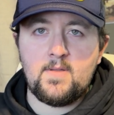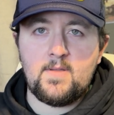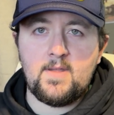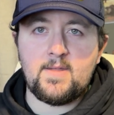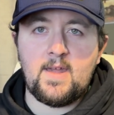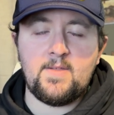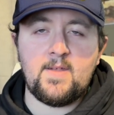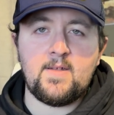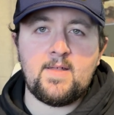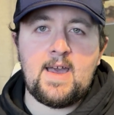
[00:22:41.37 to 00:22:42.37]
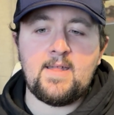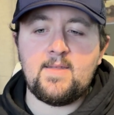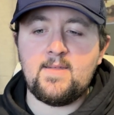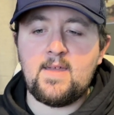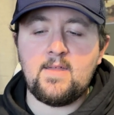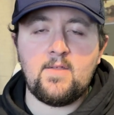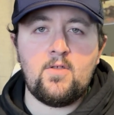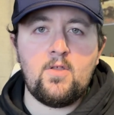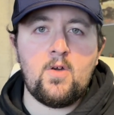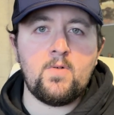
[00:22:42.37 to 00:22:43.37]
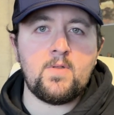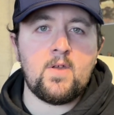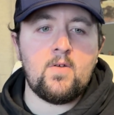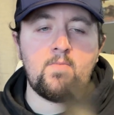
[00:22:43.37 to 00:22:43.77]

This sounds like glass. This has a little lower tone,